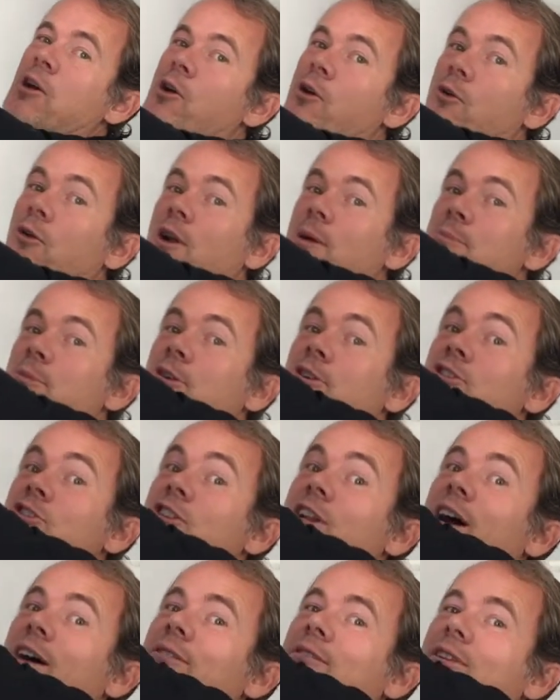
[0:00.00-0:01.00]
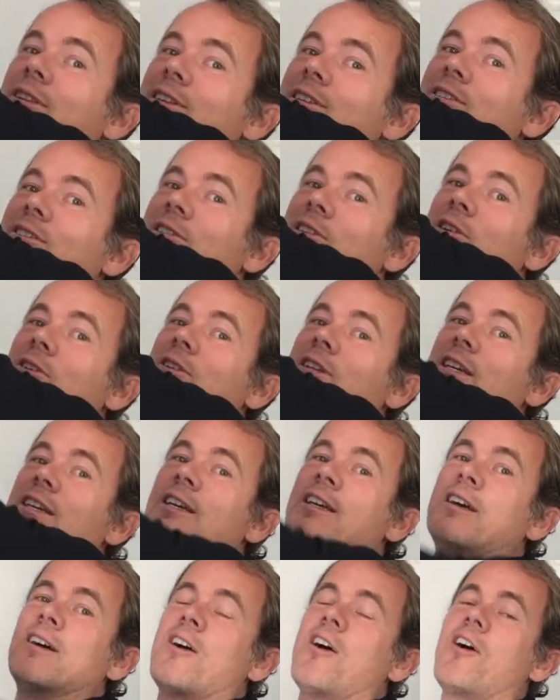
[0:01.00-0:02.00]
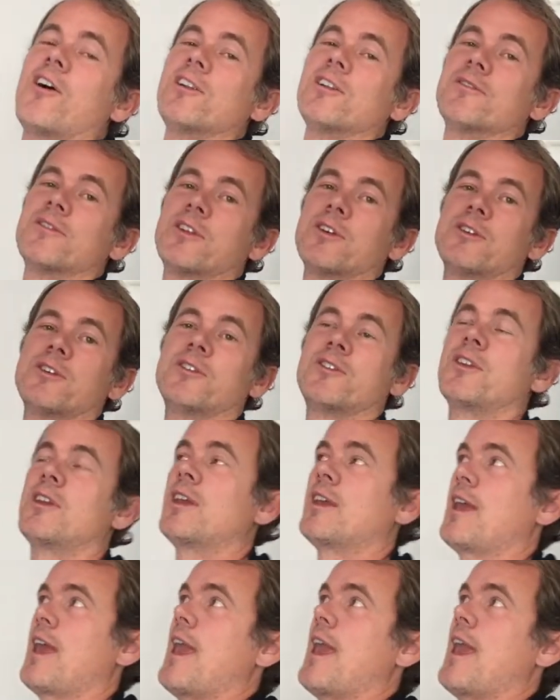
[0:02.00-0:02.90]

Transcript: or I push it out really slowly, all of those,